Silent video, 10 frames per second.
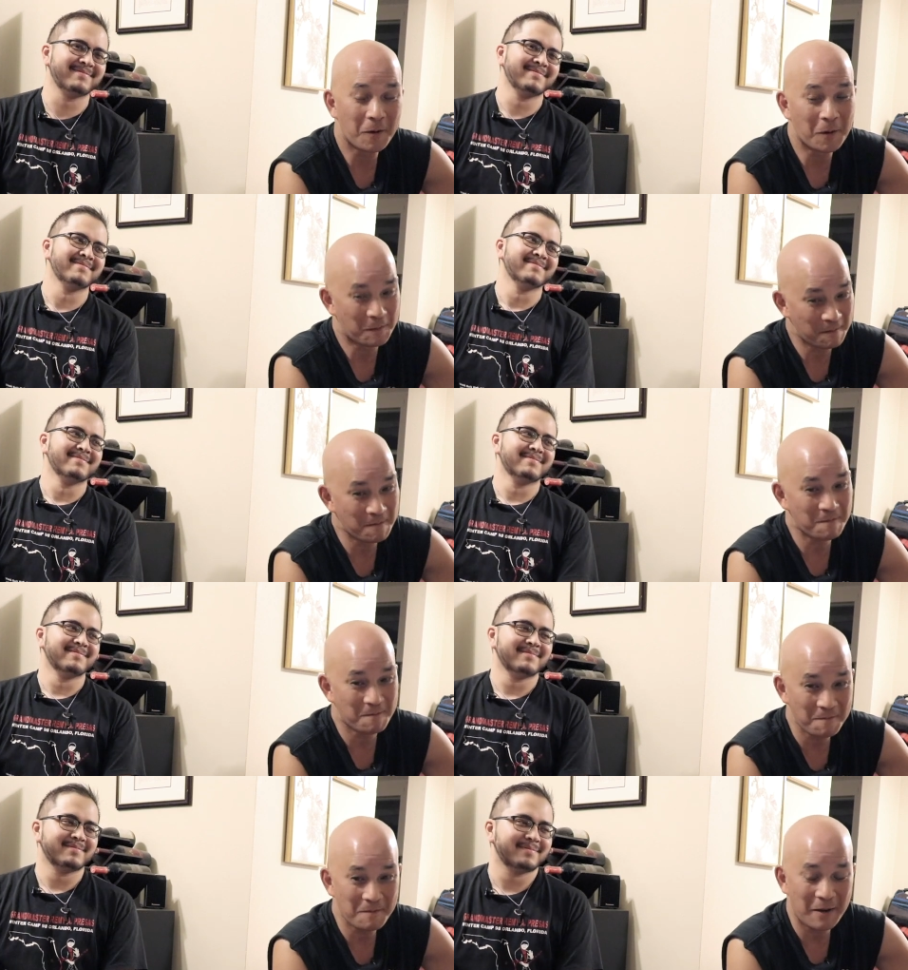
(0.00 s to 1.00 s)
Speaker 1: so,
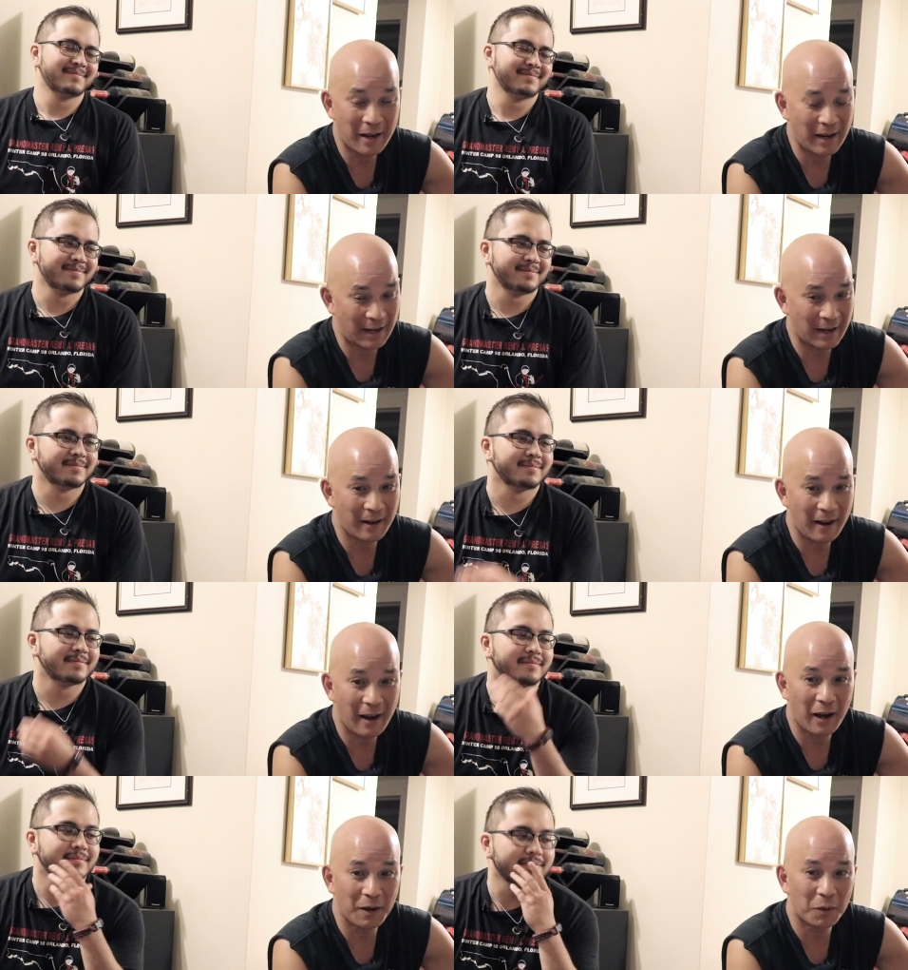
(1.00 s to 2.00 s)

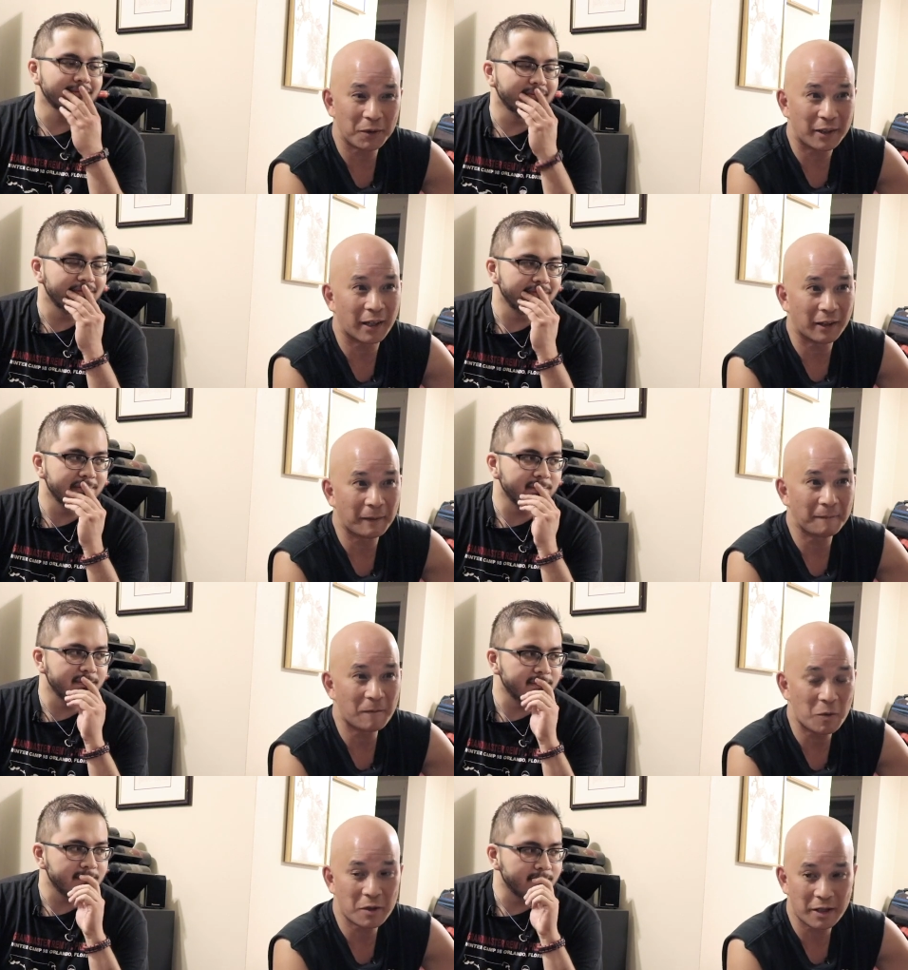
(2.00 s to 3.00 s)
yeah, I, I, want that.
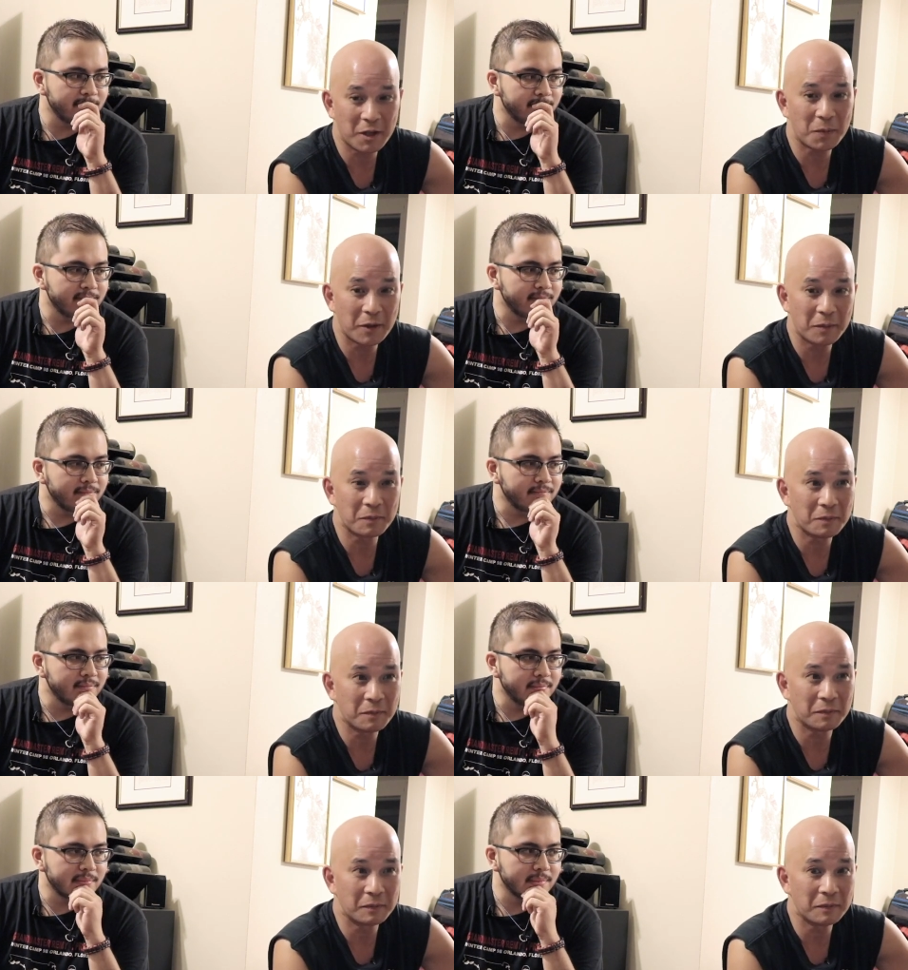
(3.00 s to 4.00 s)
I want to help them
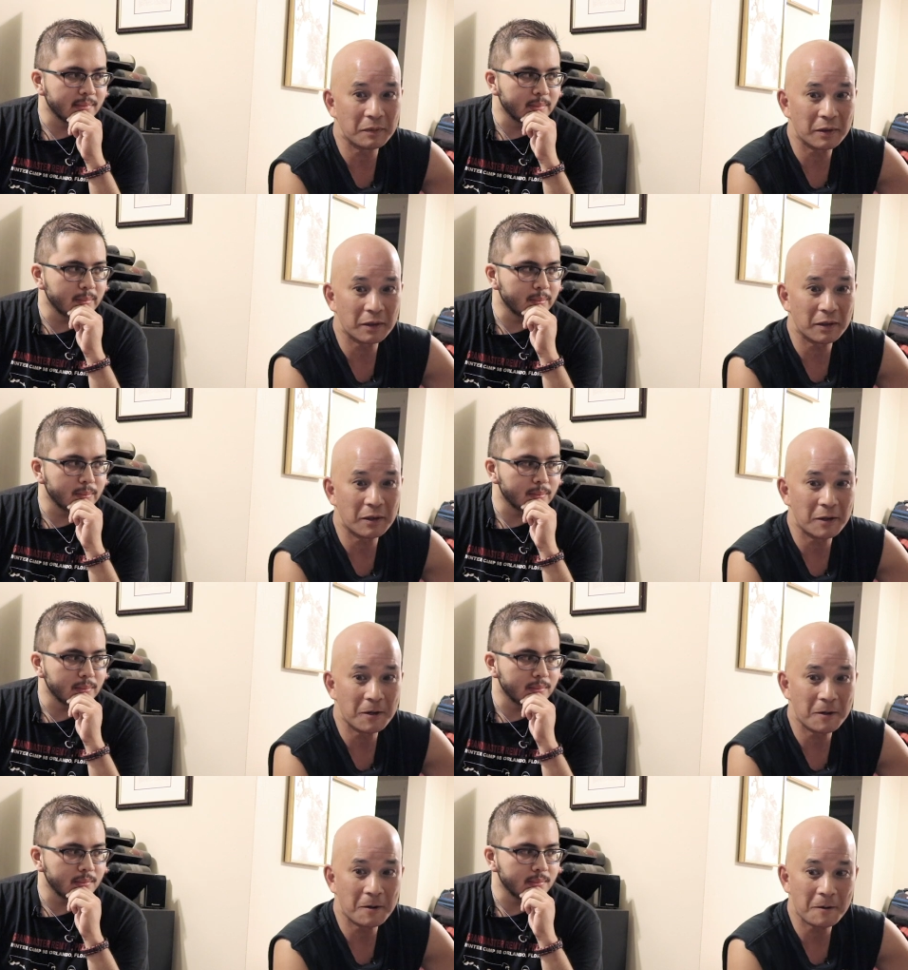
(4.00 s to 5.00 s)

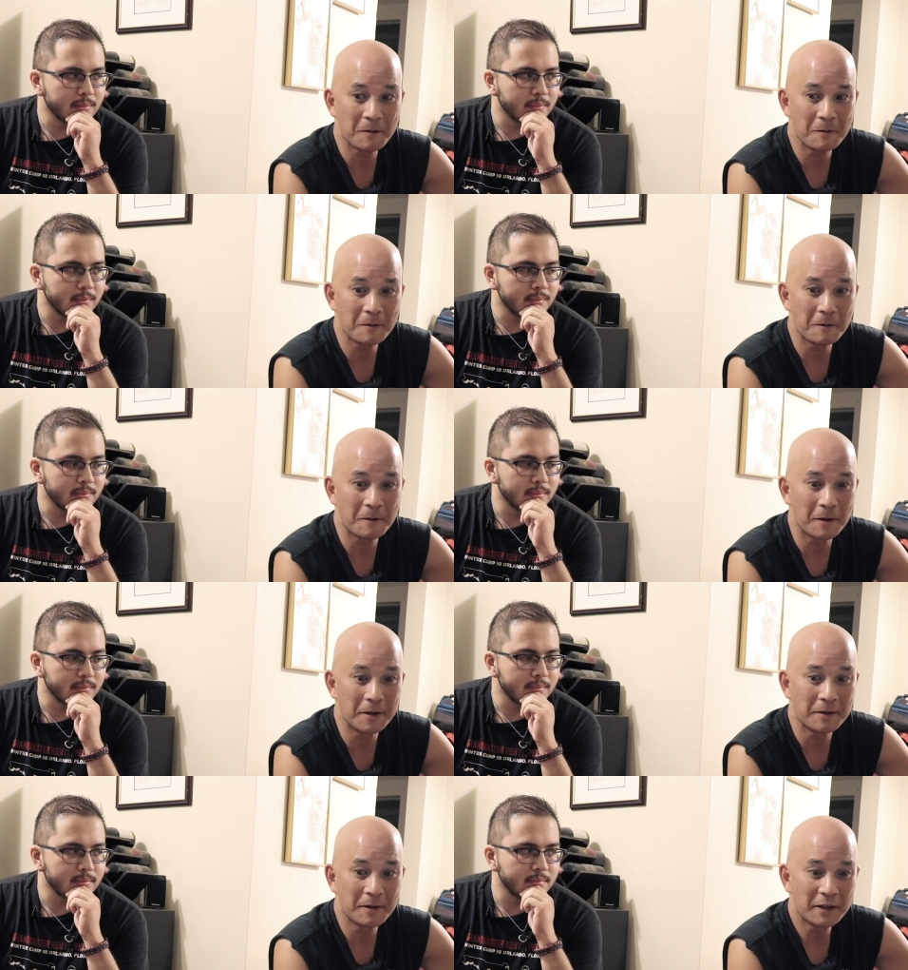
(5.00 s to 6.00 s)
uh, and,
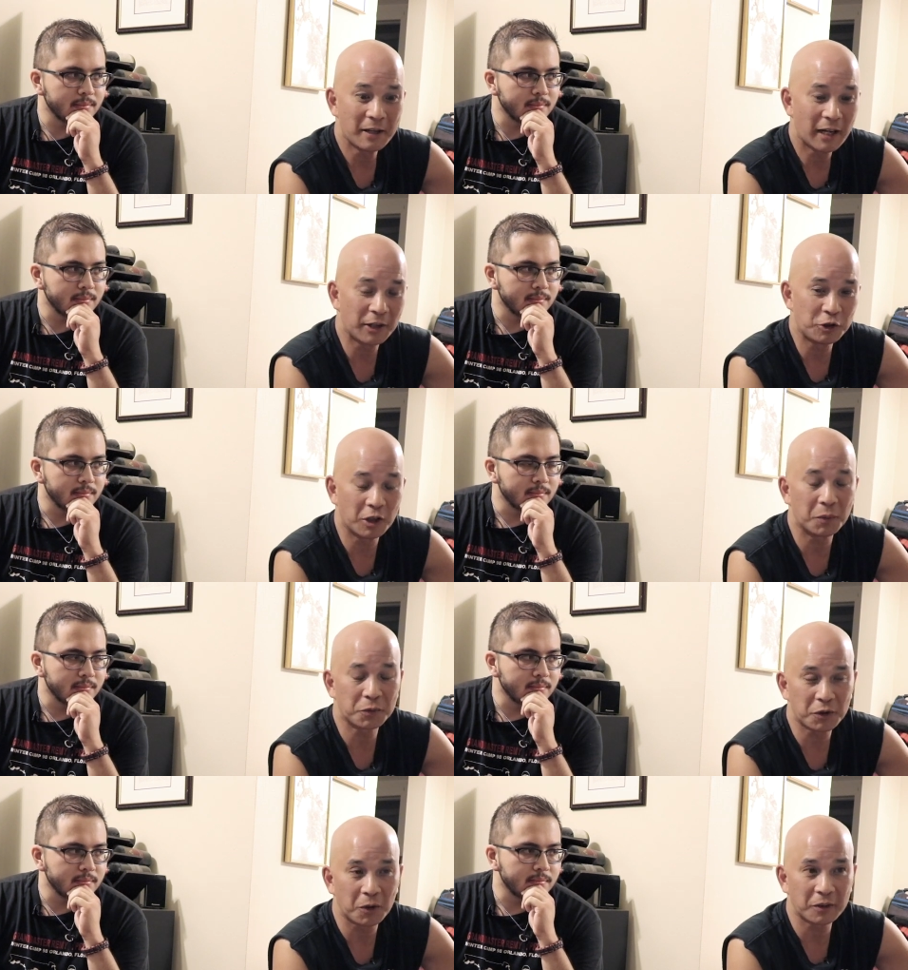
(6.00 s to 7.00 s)
and, and
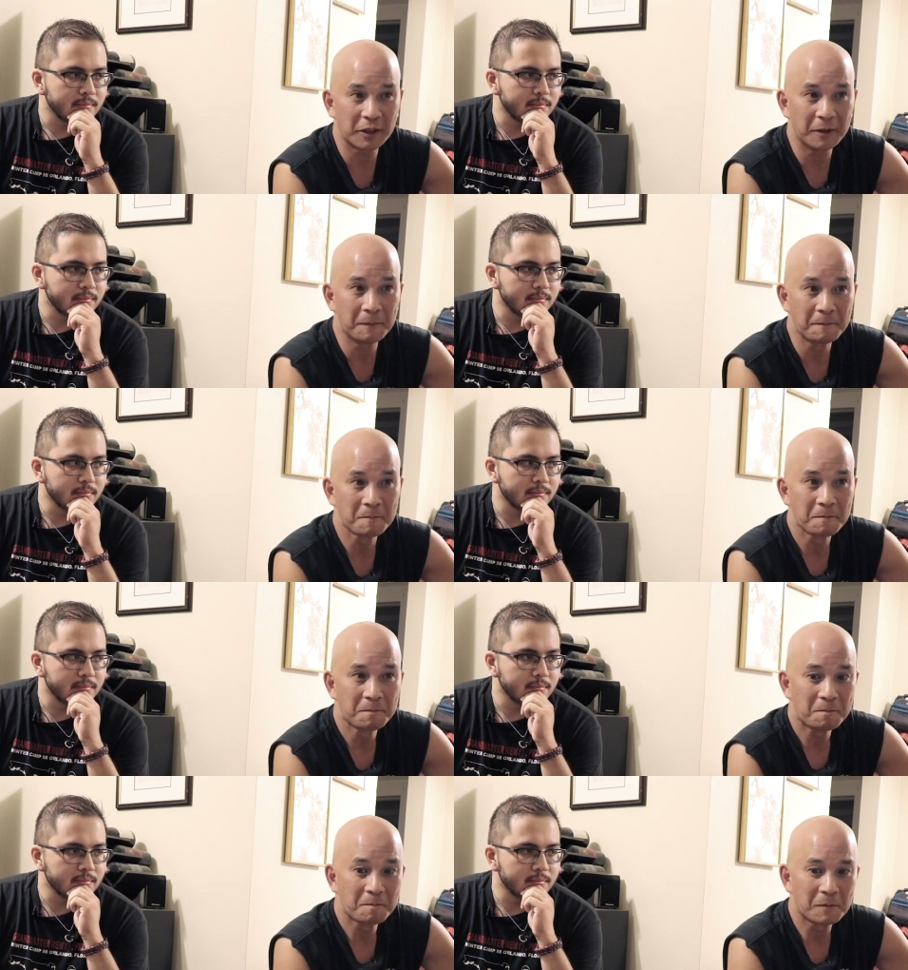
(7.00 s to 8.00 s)
jumpstart them.
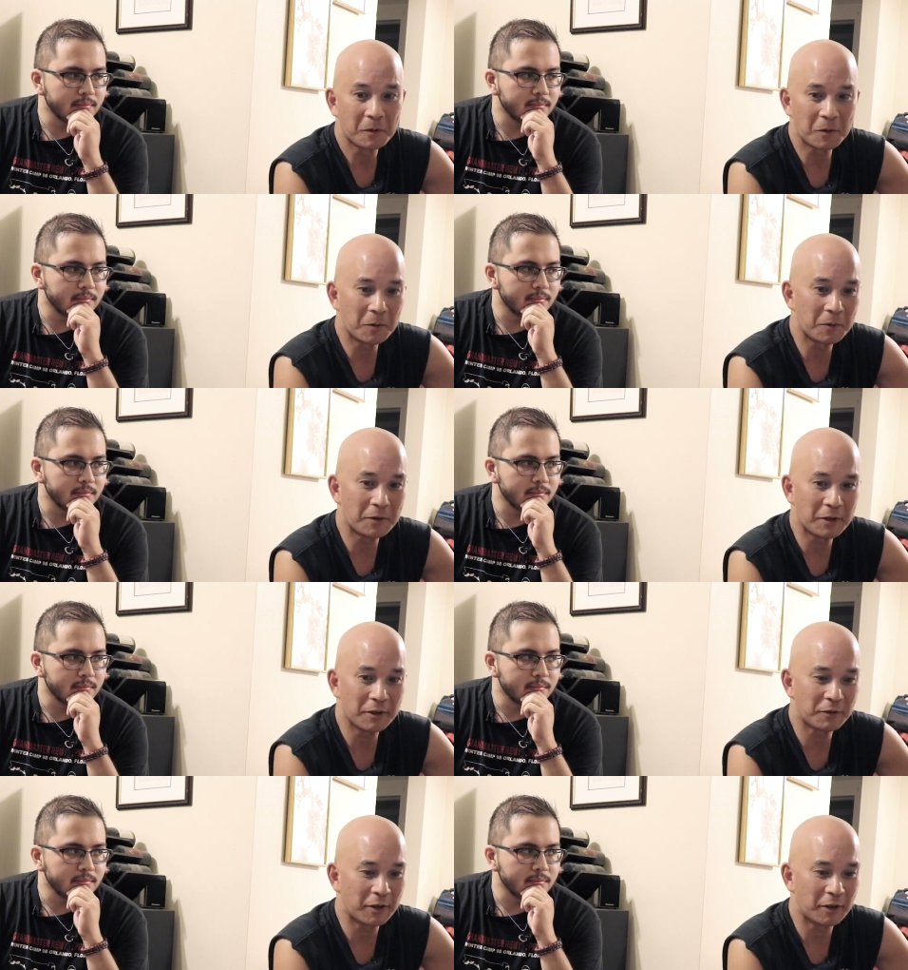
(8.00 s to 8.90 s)
If,